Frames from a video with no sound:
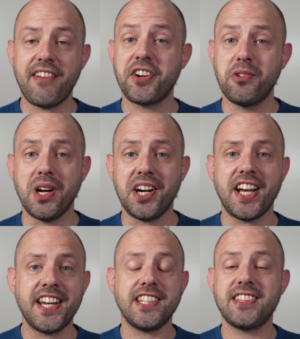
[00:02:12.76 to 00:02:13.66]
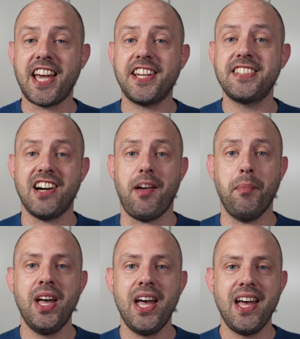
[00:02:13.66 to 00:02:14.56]
everywhere and at any
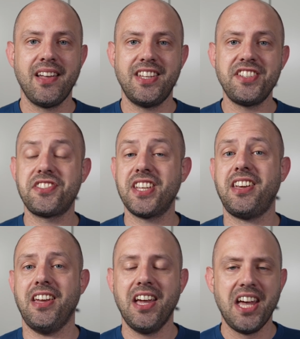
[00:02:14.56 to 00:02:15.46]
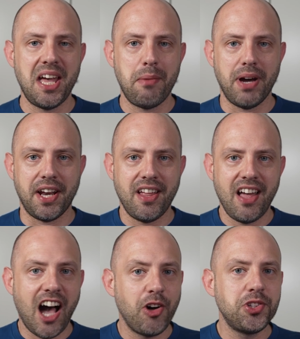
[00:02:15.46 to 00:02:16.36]
time. This is the key. But
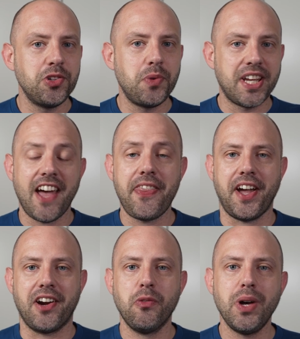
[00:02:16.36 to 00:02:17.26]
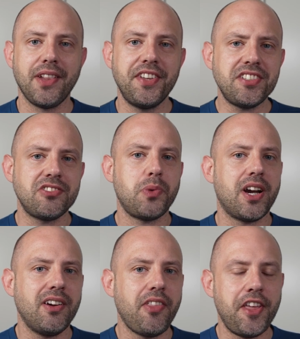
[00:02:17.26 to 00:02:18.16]
how do we get there? Well, this is
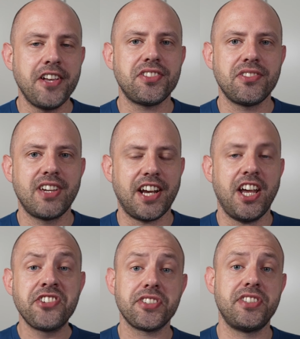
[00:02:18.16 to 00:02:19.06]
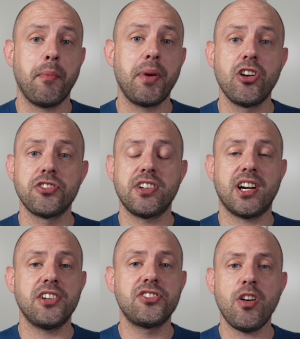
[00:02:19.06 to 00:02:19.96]
where things get interesting because there
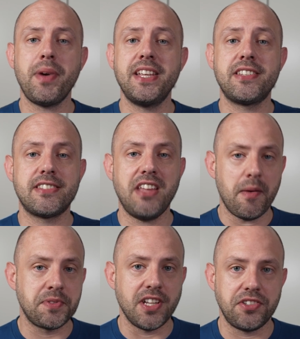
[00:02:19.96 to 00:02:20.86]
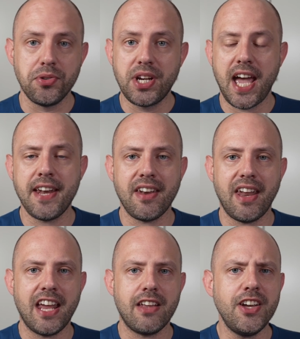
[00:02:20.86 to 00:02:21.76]
are so many steps that you
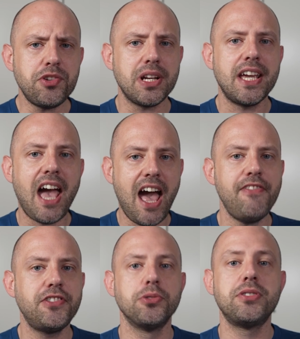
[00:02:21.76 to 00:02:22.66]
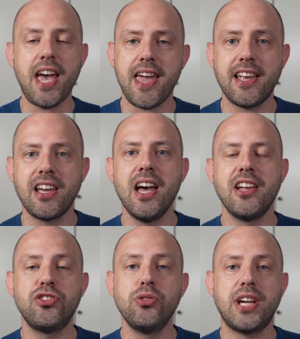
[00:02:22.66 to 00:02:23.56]
can and eventually have to take
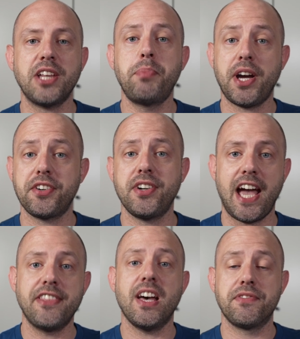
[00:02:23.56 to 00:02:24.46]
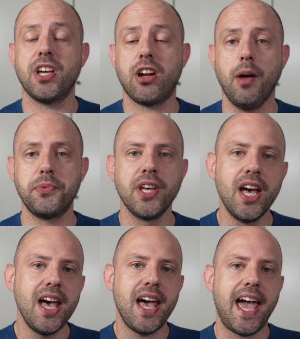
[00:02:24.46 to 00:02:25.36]
to get better at DevSecOps.
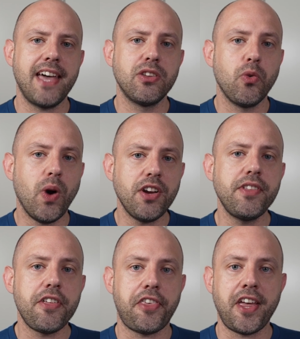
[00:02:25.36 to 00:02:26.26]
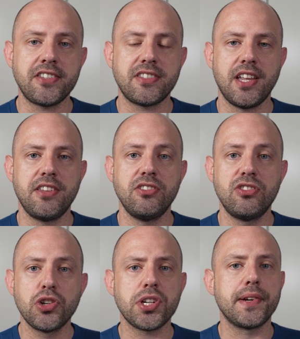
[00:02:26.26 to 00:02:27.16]
And one of the things that
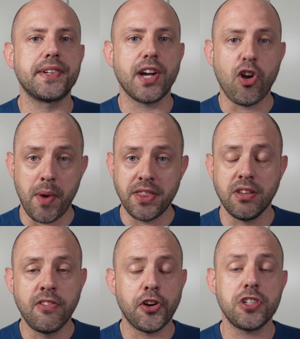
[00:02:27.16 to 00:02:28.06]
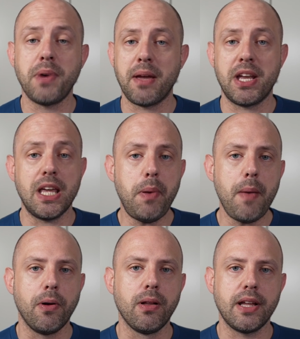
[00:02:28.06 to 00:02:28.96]
is usually recommended first by many
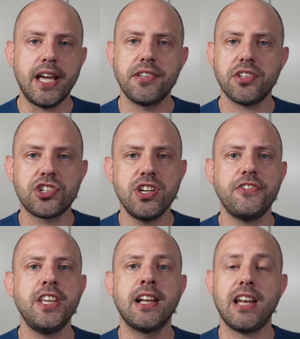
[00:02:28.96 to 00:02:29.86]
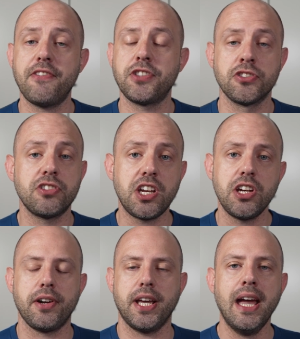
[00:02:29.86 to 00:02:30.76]
people is shifting left on
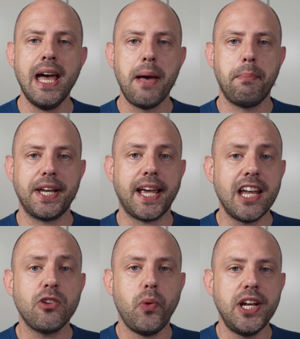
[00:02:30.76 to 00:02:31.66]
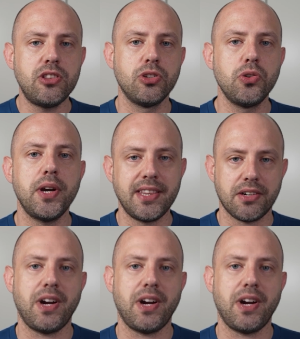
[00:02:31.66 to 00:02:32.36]
security. But again, we need to do it the